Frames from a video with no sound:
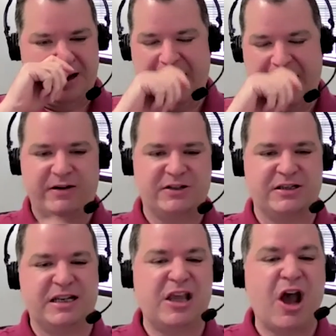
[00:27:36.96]
having to
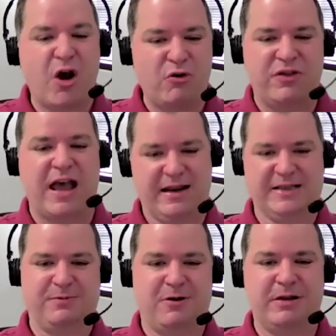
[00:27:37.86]
decode that
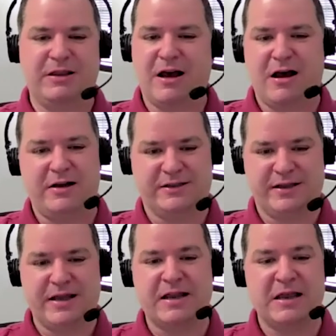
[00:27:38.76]
is probably the hardest
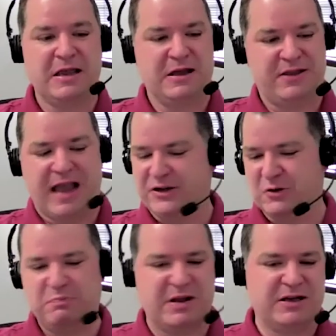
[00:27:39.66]
thing. The
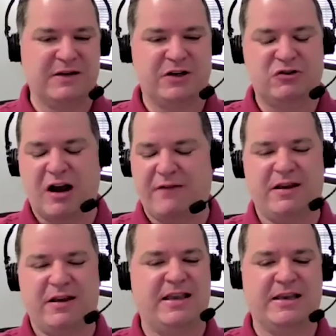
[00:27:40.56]
actual building of a
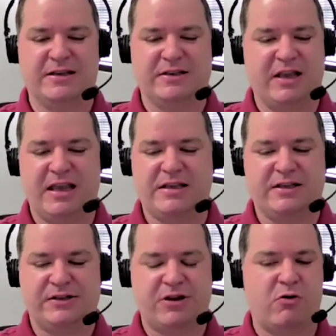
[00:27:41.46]
driver is
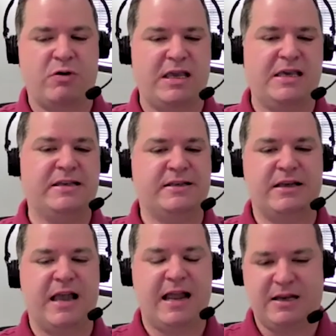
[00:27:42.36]
so
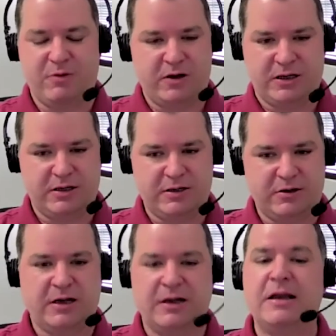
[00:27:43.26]
easy, anybody can
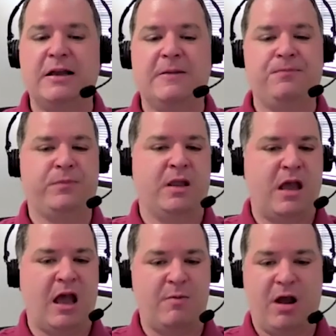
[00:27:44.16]
do it.
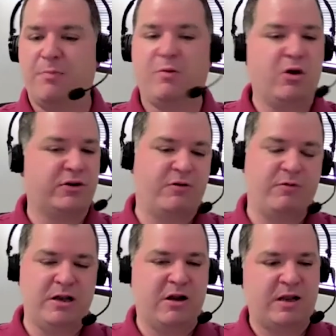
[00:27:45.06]
But we also,
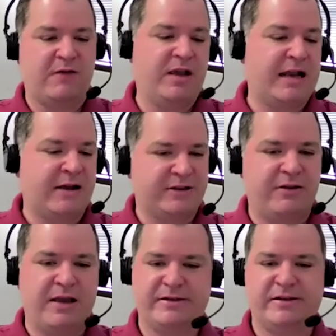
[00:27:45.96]
if you get
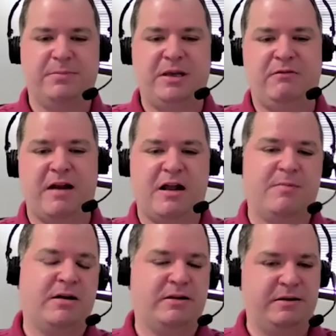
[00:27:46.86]
outside the SNMP
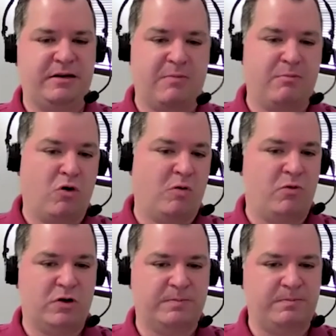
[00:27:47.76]
realm, now more and
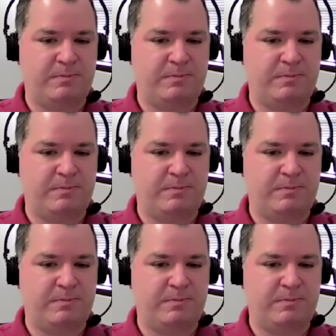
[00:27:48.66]
more